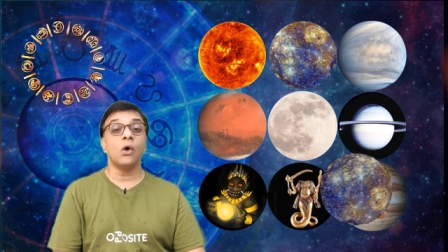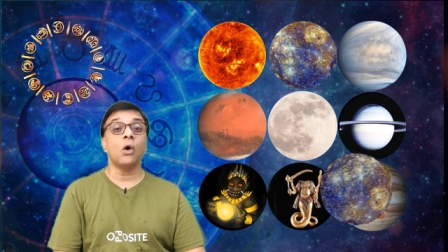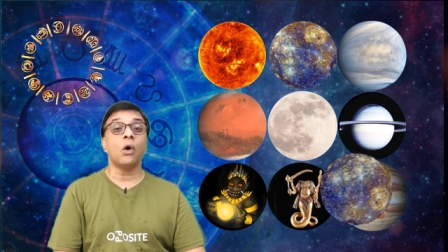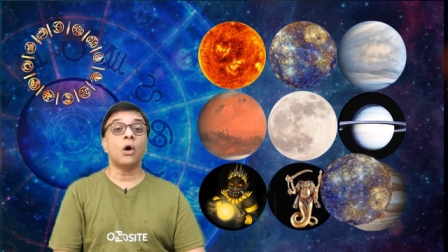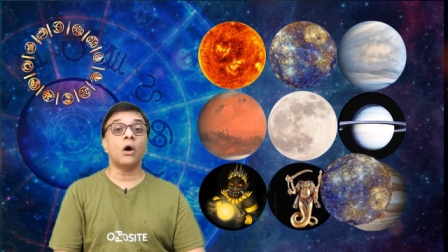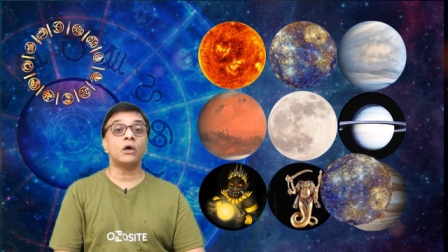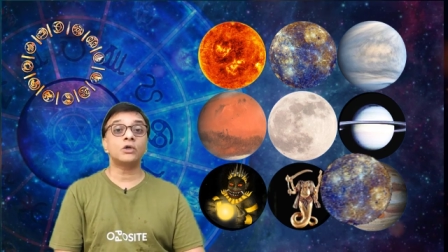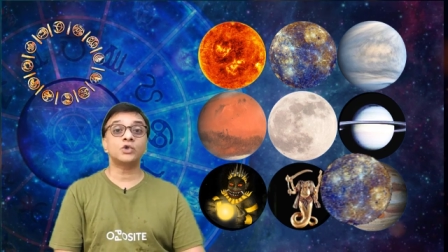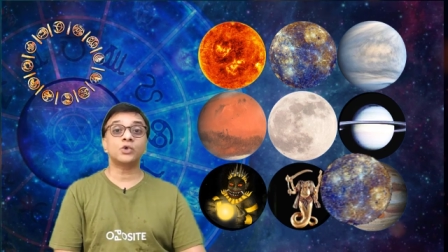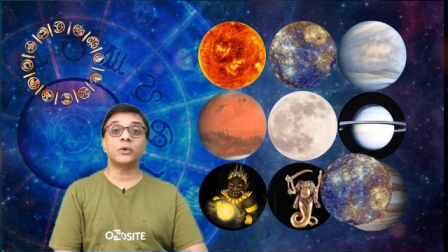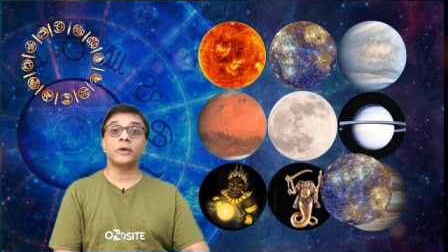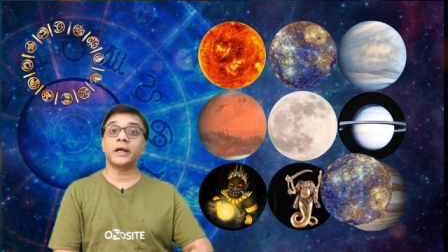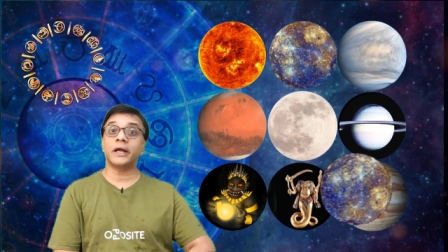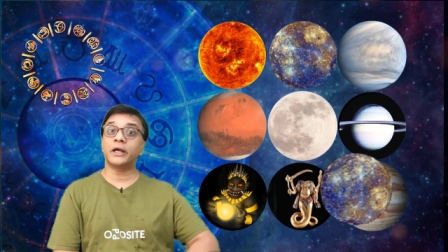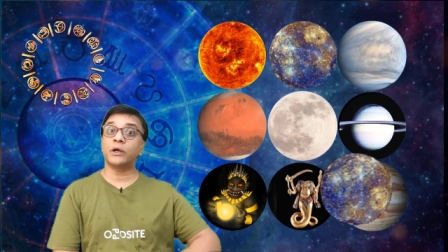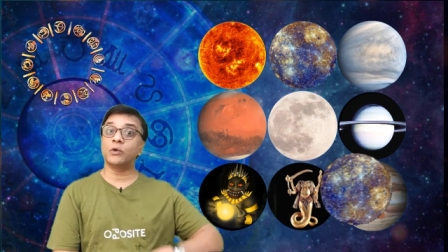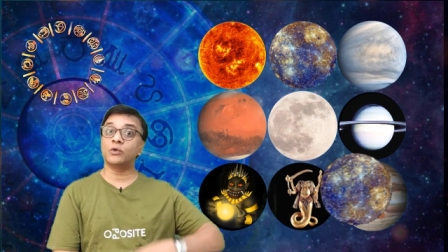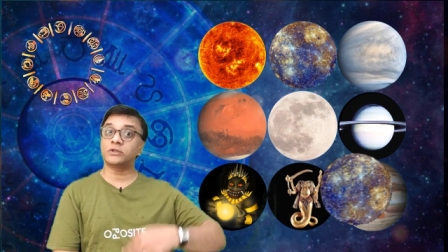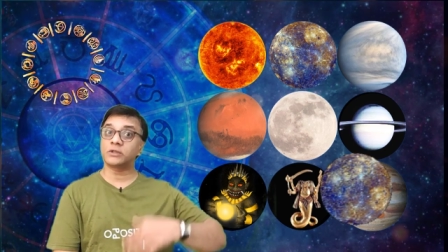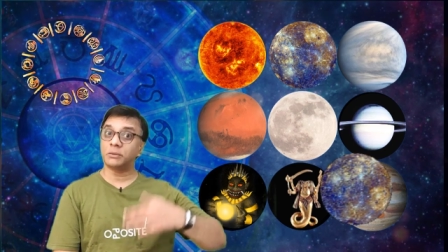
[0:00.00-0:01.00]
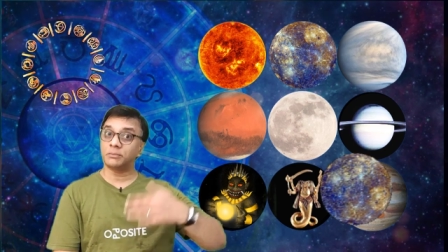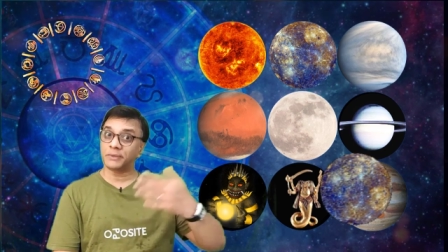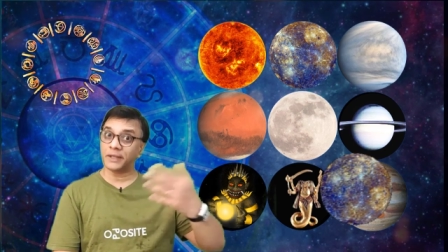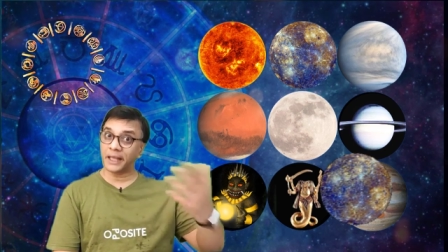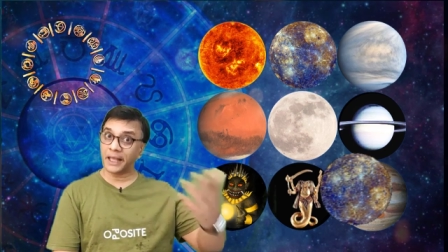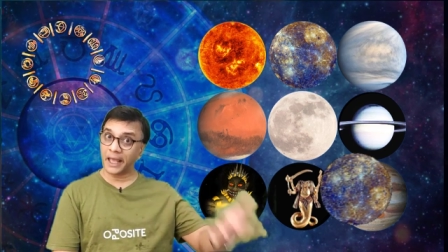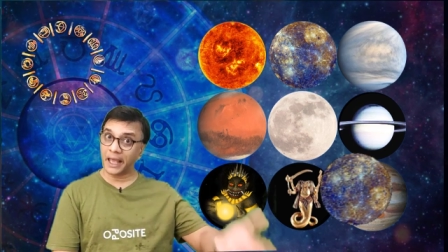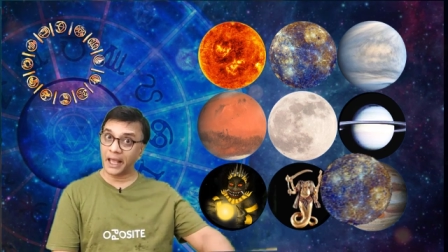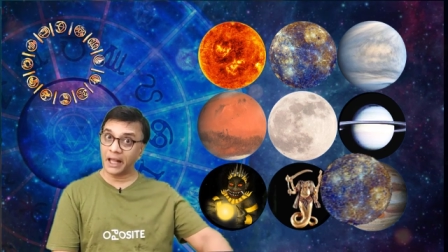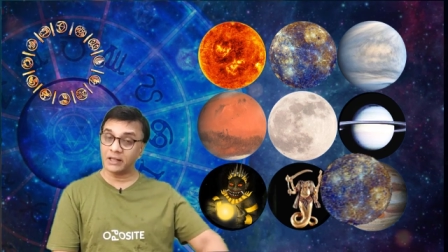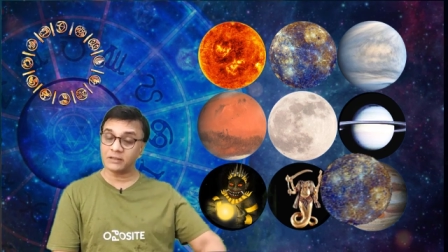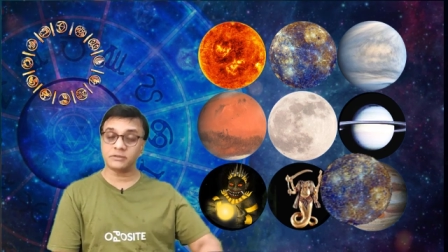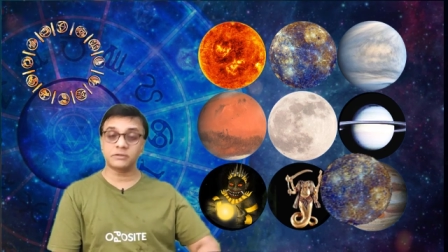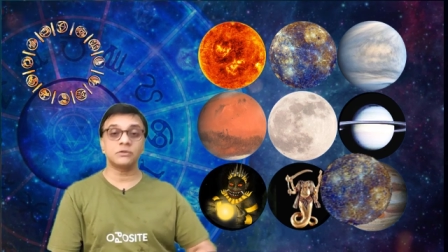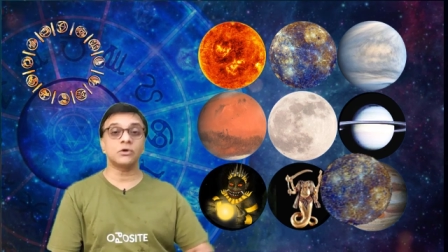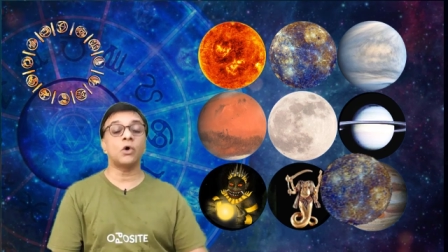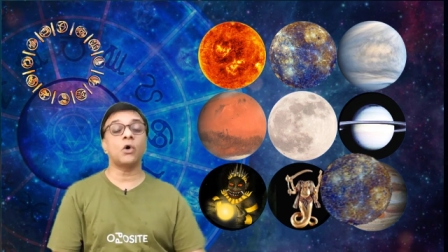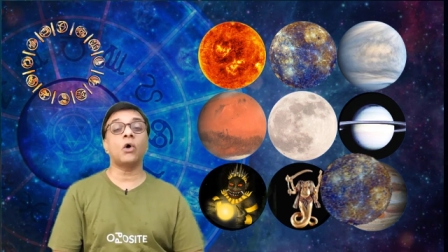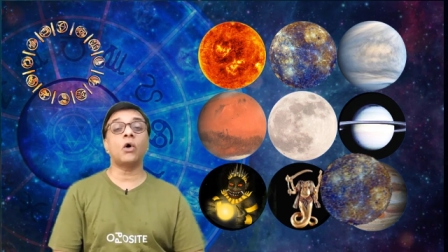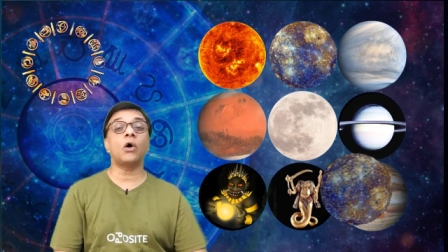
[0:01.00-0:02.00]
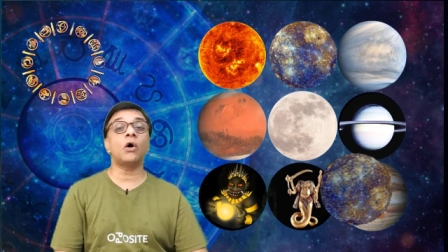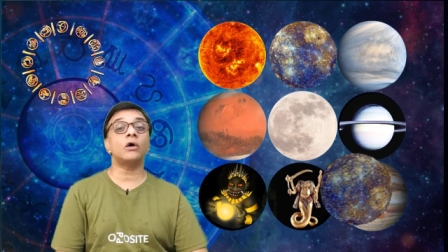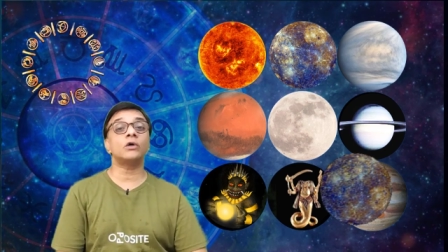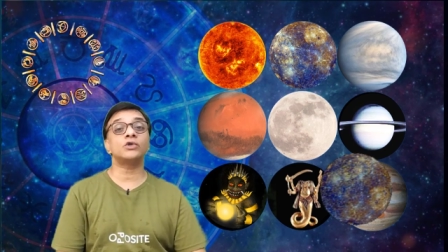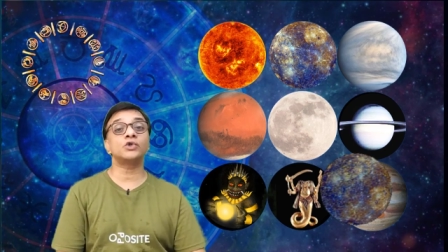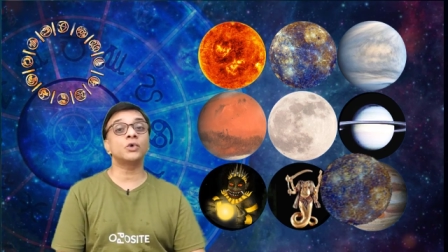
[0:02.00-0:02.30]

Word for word: or should I do something else or